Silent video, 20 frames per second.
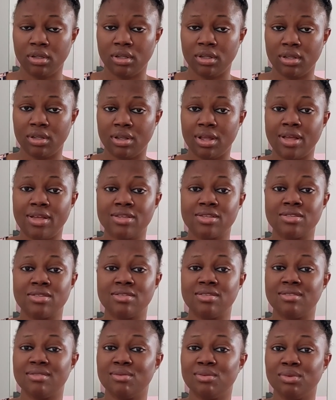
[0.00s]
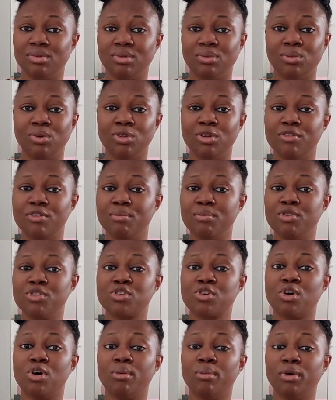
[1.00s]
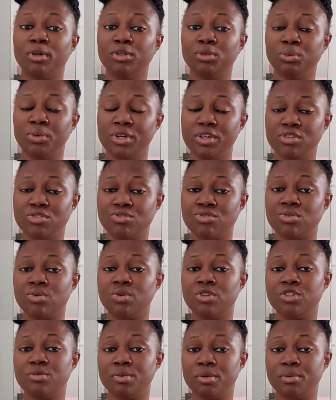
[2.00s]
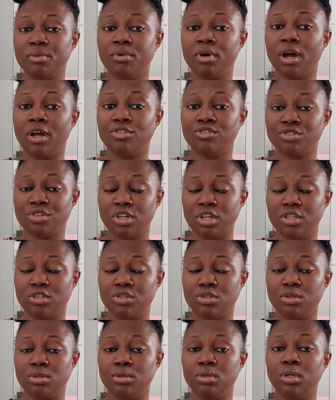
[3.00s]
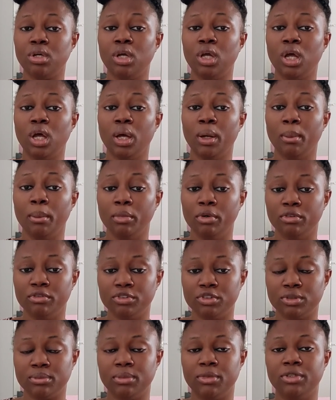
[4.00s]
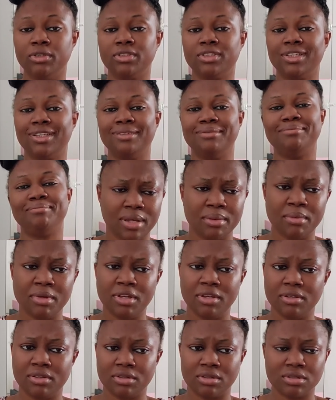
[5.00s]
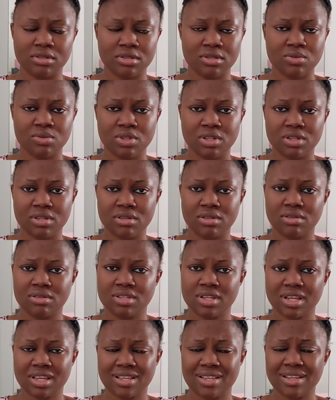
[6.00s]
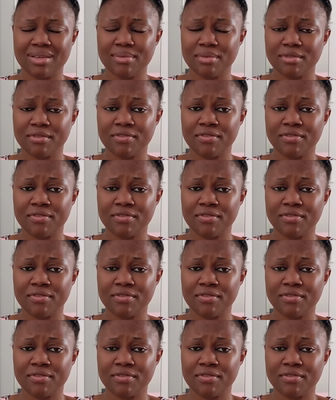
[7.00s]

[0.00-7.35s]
That's one of the most common ways through which people actually do move to Malta. I mean, just take a leap of